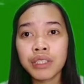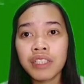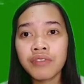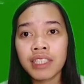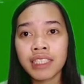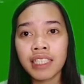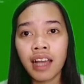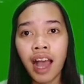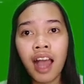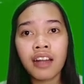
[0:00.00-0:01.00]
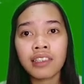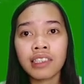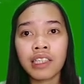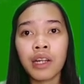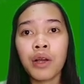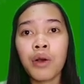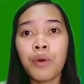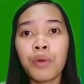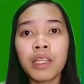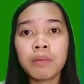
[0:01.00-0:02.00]
serve as an anchor
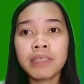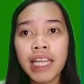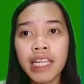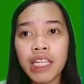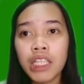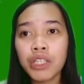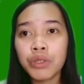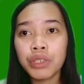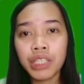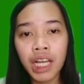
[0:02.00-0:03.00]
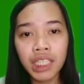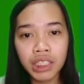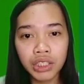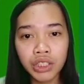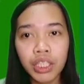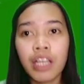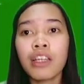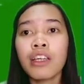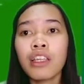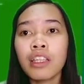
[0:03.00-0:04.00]
when obtaining new knowledge.
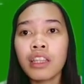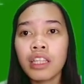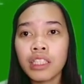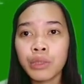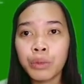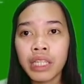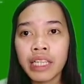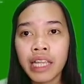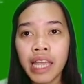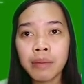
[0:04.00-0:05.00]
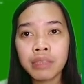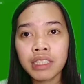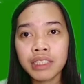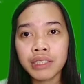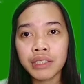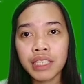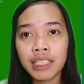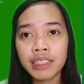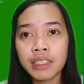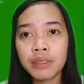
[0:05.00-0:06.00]
This will enable the
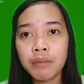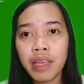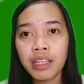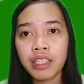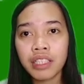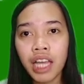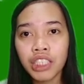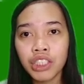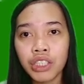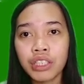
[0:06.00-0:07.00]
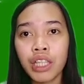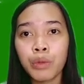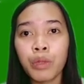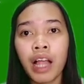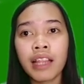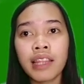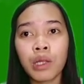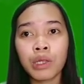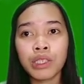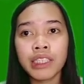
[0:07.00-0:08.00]
students to make connections that will
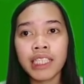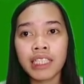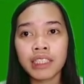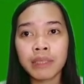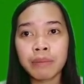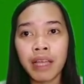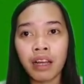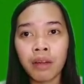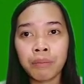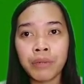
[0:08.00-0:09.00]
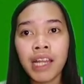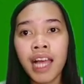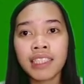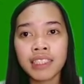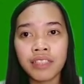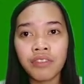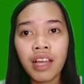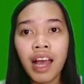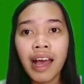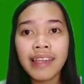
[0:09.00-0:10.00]
allow learning to be a comprehensive
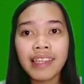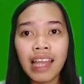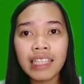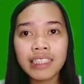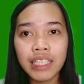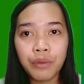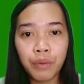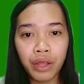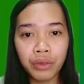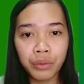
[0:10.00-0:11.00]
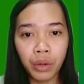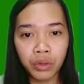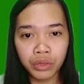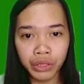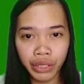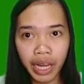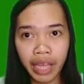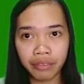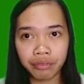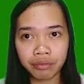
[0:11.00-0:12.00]
and lasting one throughout their
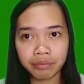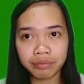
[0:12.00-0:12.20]
life.